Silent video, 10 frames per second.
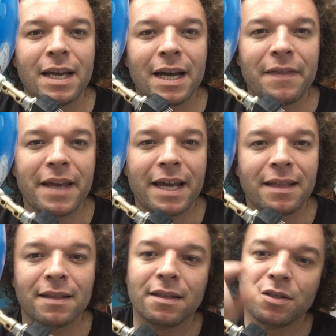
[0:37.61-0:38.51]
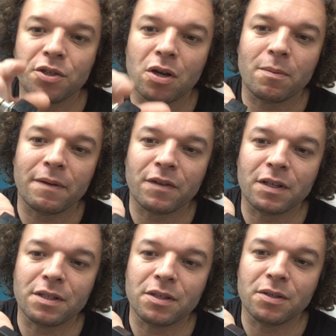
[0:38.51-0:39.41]
And then the job I've got
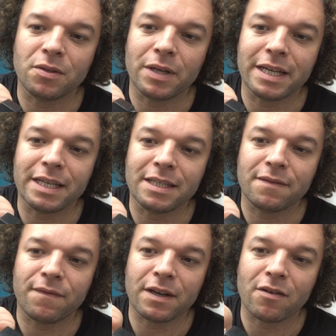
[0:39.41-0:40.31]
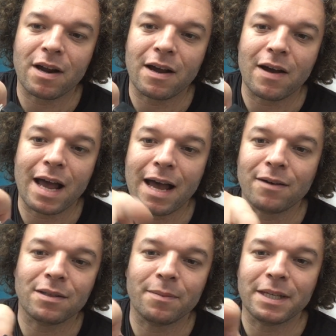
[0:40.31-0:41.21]
to do is figure out
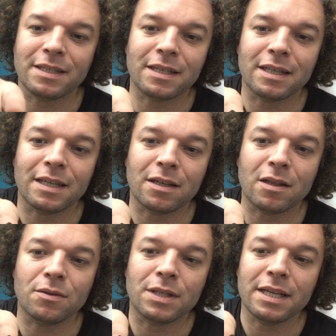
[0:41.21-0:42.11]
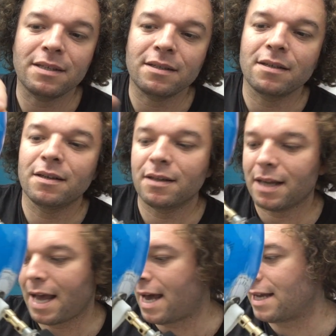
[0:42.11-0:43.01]
how to basically enclose this
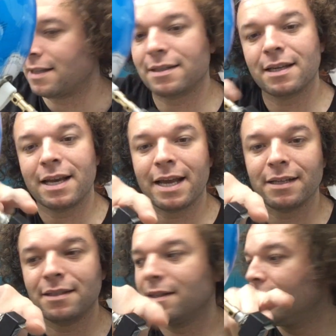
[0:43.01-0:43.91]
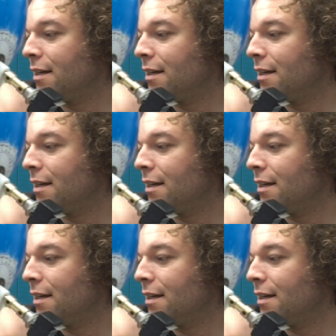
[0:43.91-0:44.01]
and connect